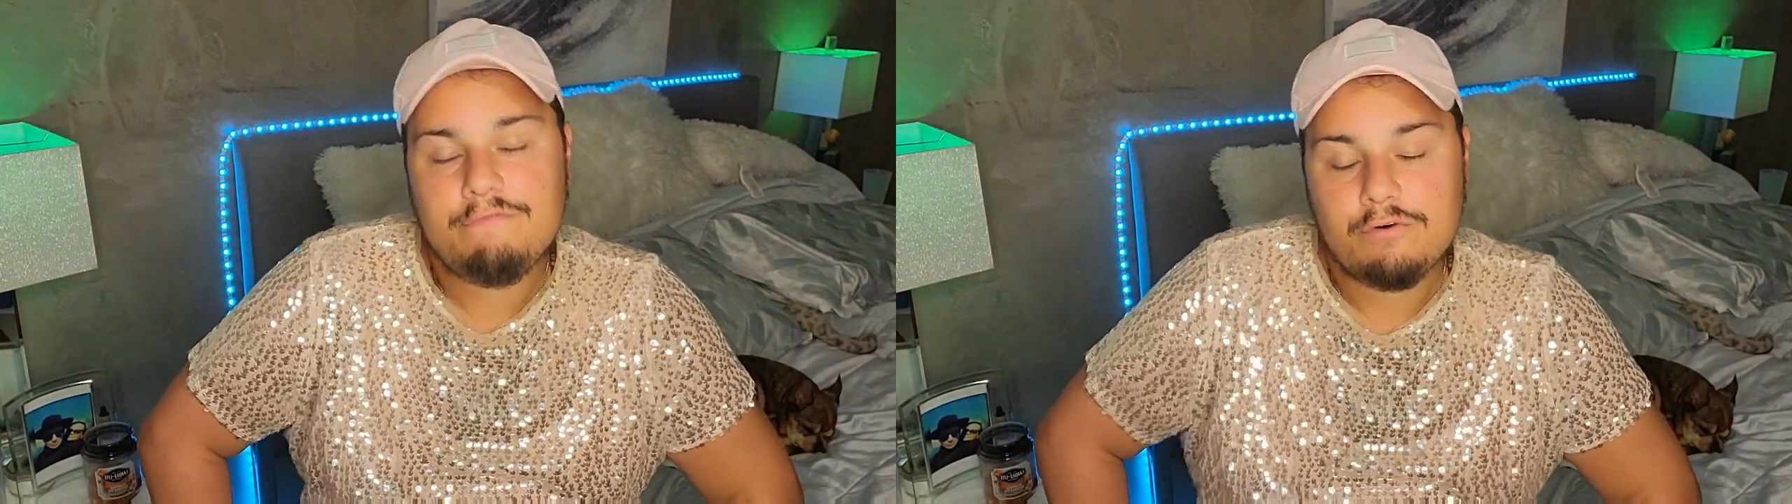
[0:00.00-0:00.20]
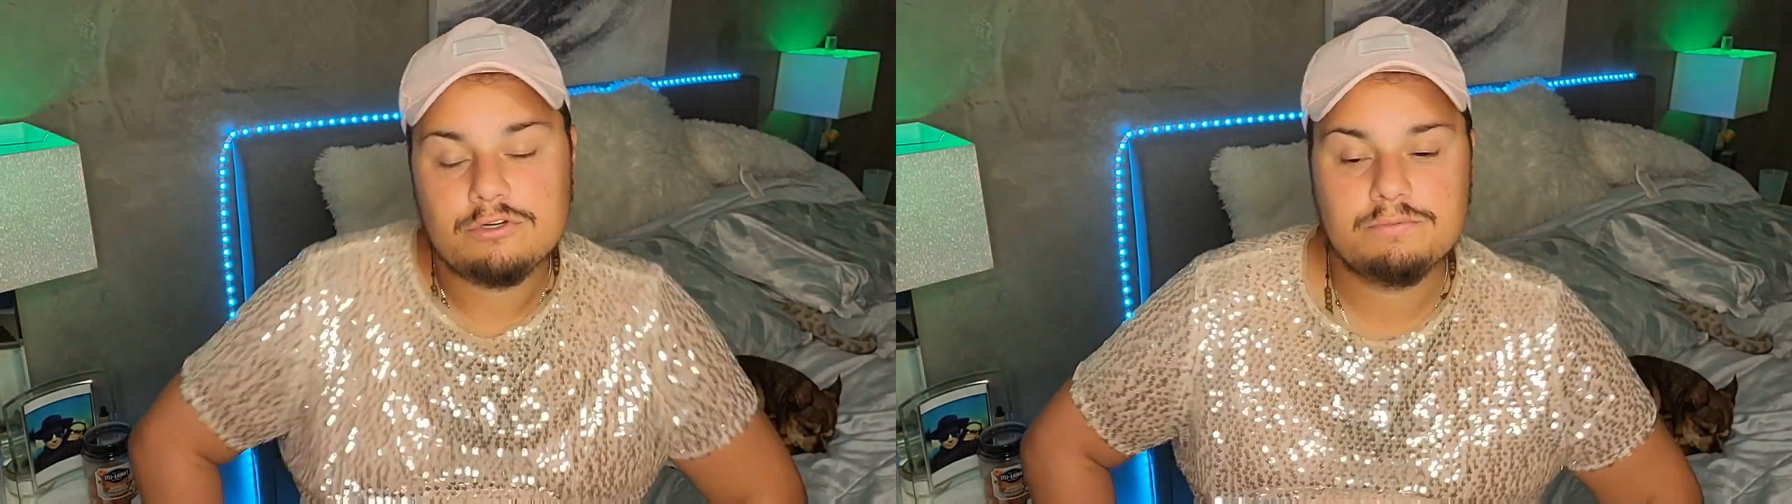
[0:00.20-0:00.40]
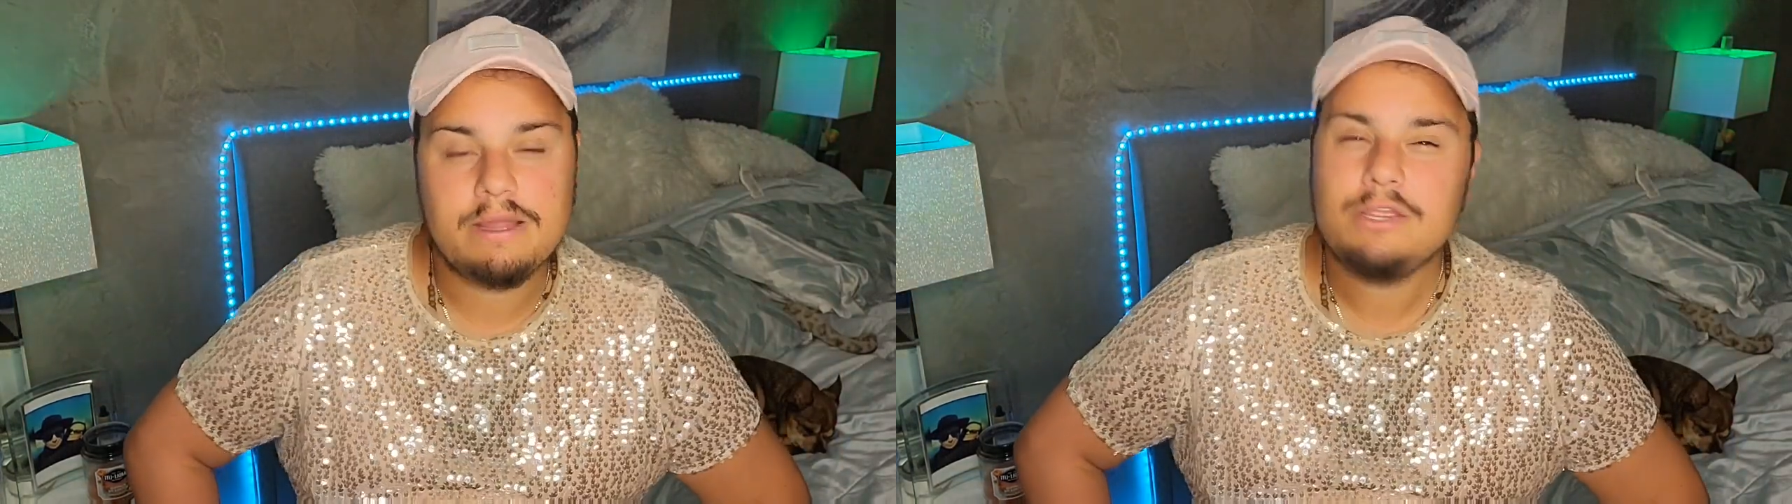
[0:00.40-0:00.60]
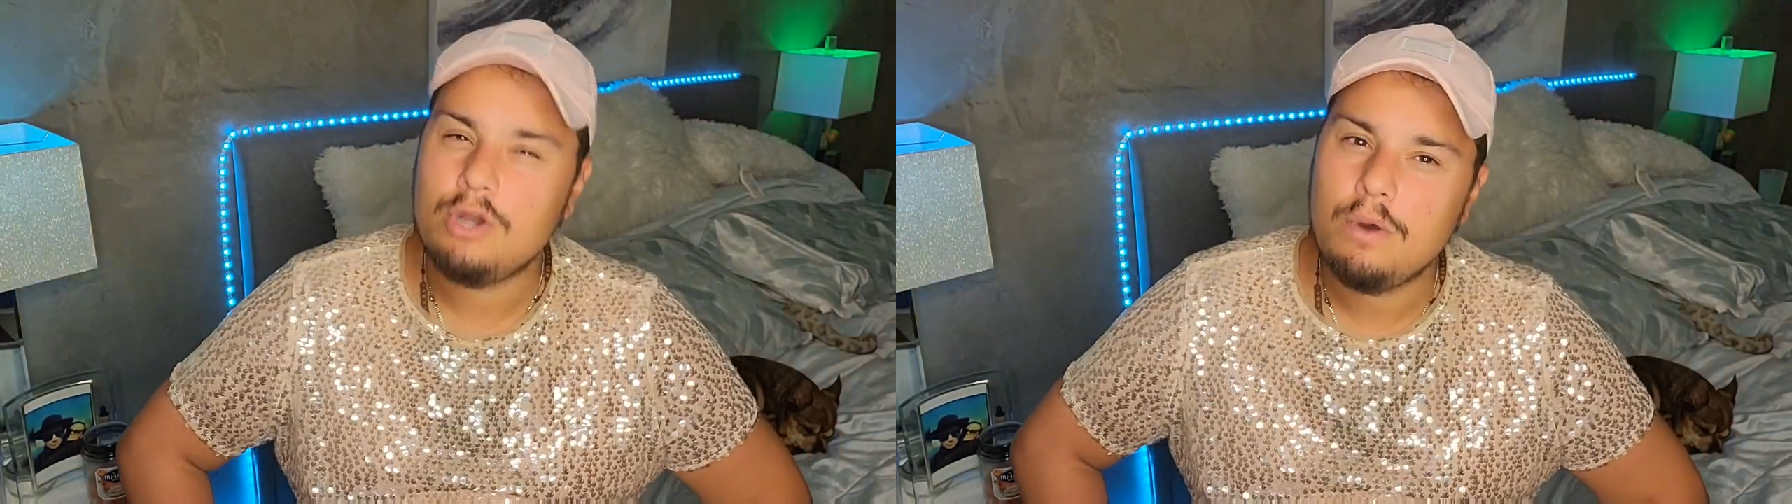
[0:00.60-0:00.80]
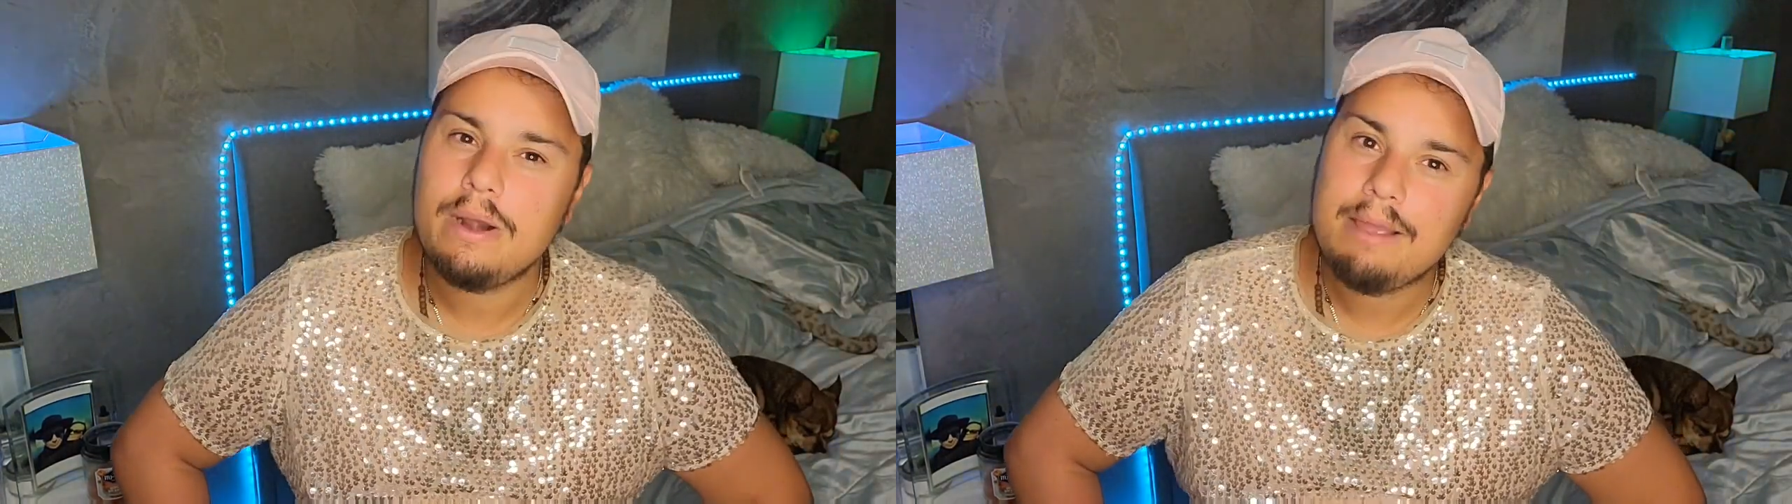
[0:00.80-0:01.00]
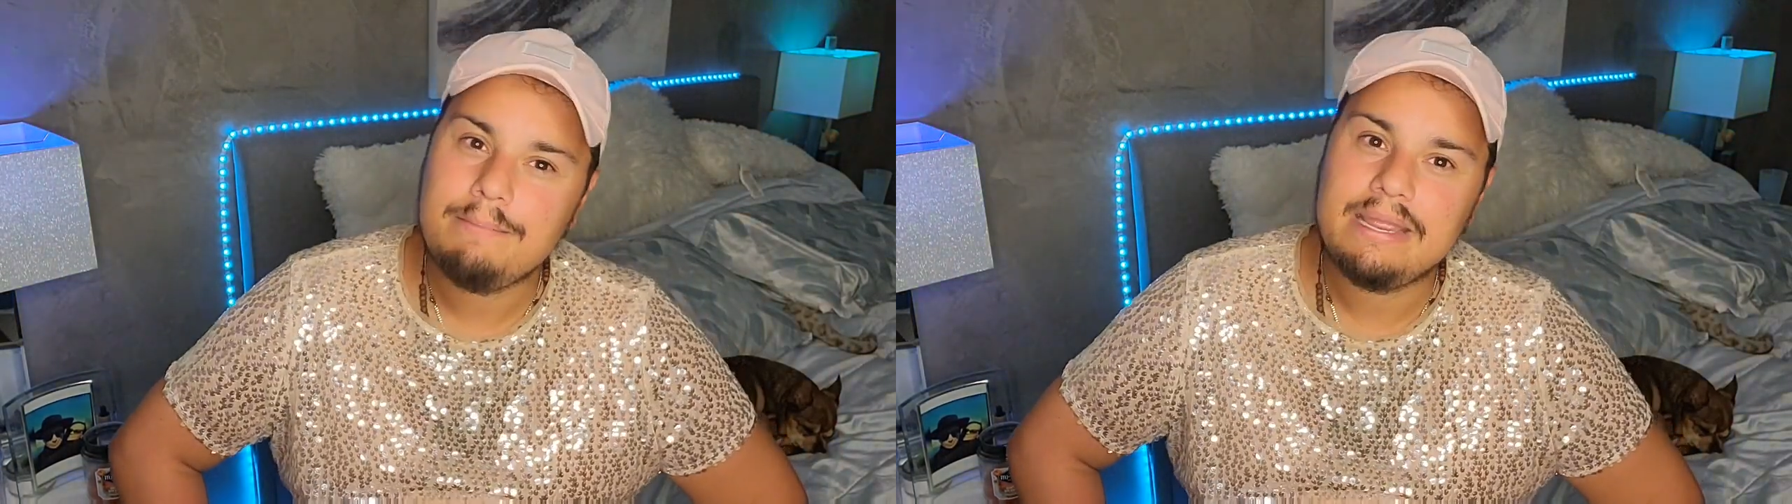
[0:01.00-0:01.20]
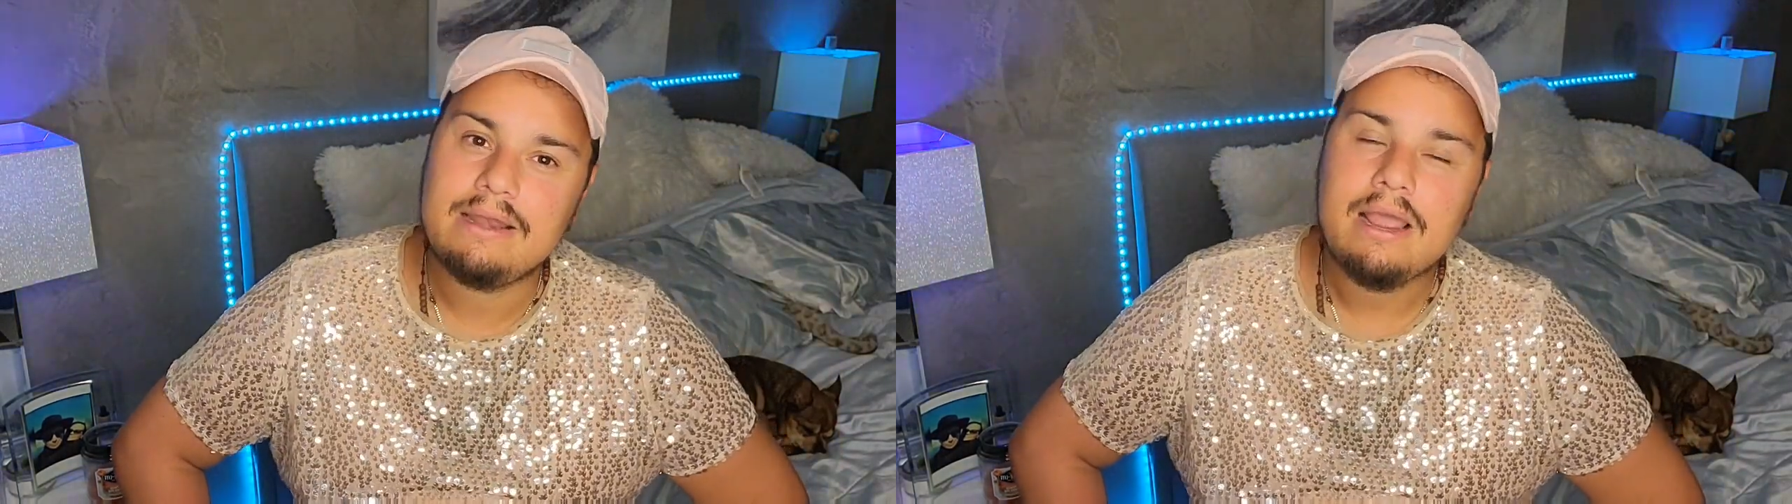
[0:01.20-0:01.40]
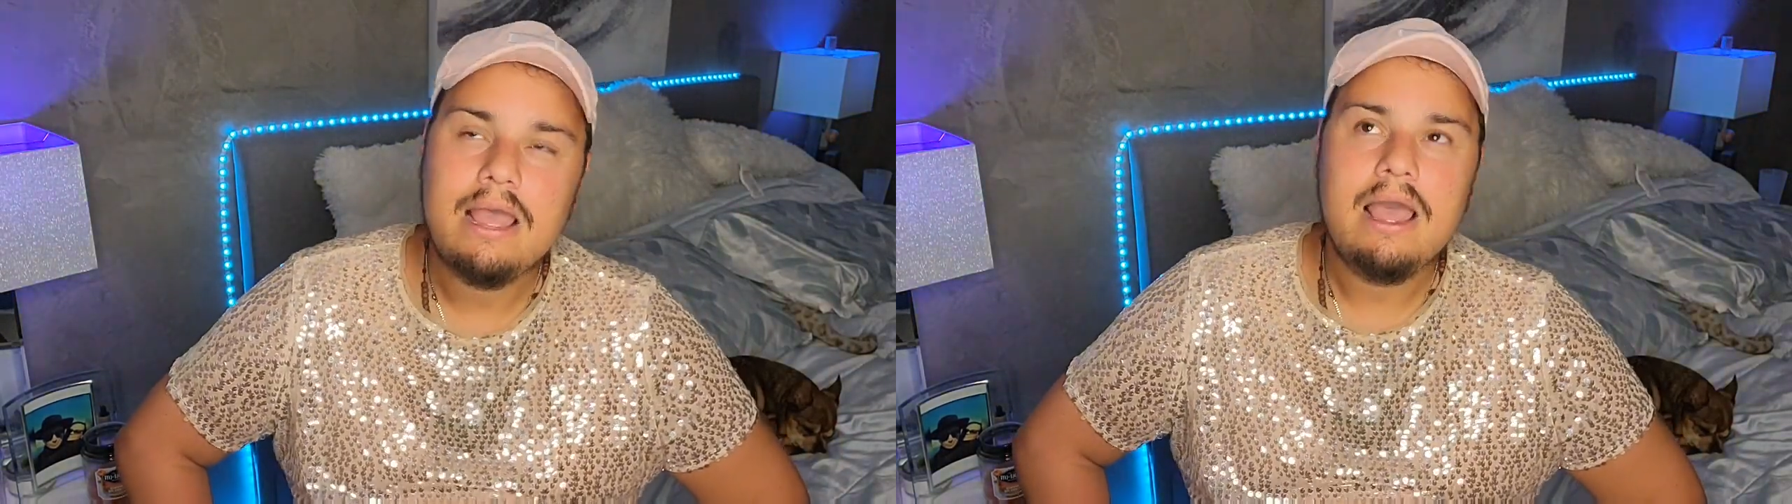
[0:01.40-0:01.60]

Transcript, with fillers: force but you know what i mean